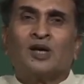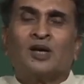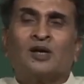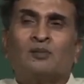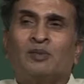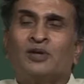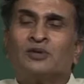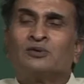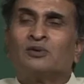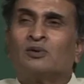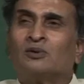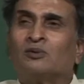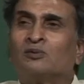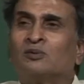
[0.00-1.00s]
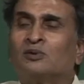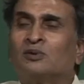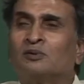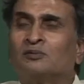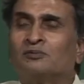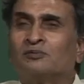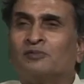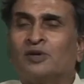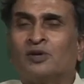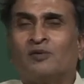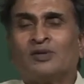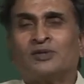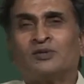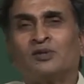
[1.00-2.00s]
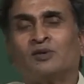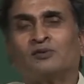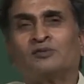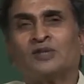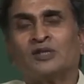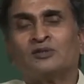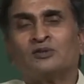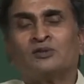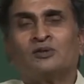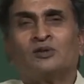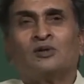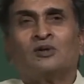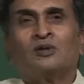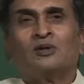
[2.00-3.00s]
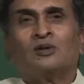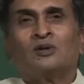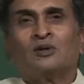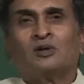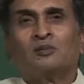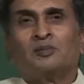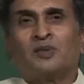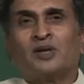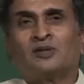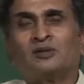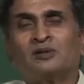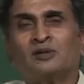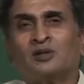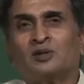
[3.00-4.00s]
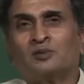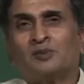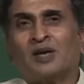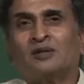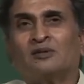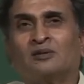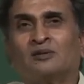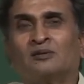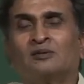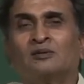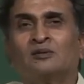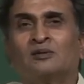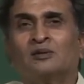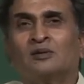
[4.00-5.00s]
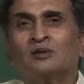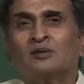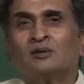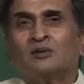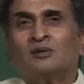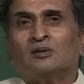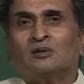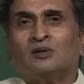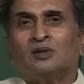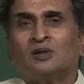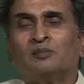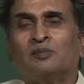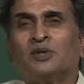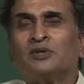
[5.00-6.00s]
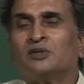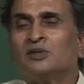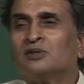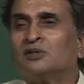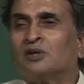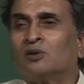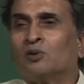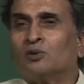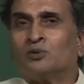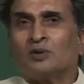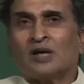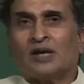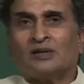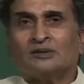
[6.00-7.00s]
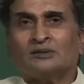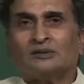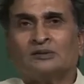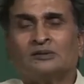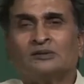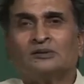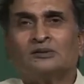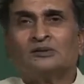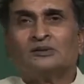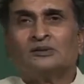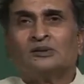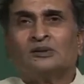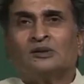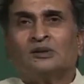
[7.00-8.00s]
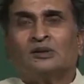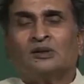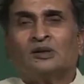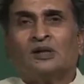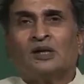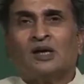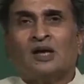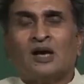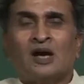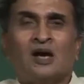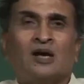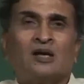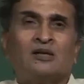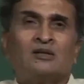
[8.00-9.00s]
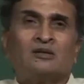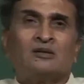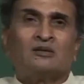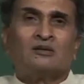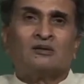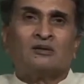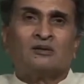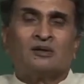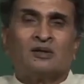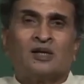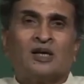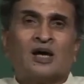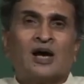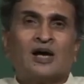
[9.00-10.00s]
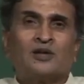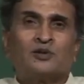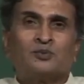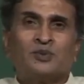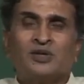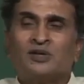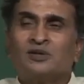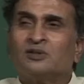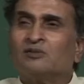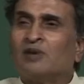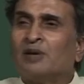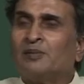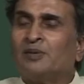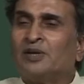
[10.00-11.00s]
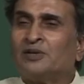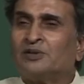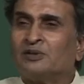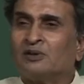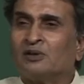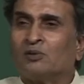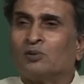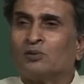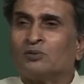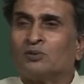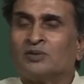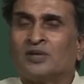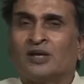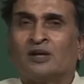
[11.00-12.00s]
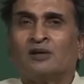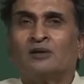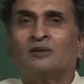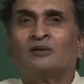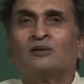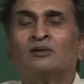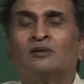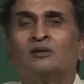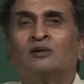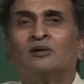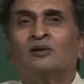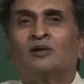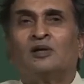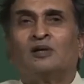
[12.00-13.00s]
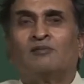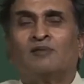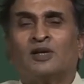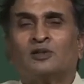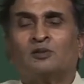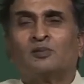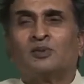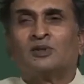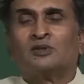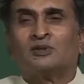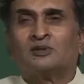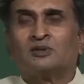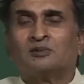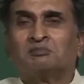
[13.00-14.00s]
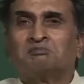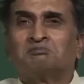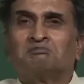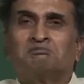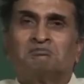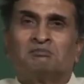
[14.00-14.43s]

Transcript: and based on the frequency of such compression and expansion, the temperatures can also rise, and at higher speeds the vibration can also set in in a flexible system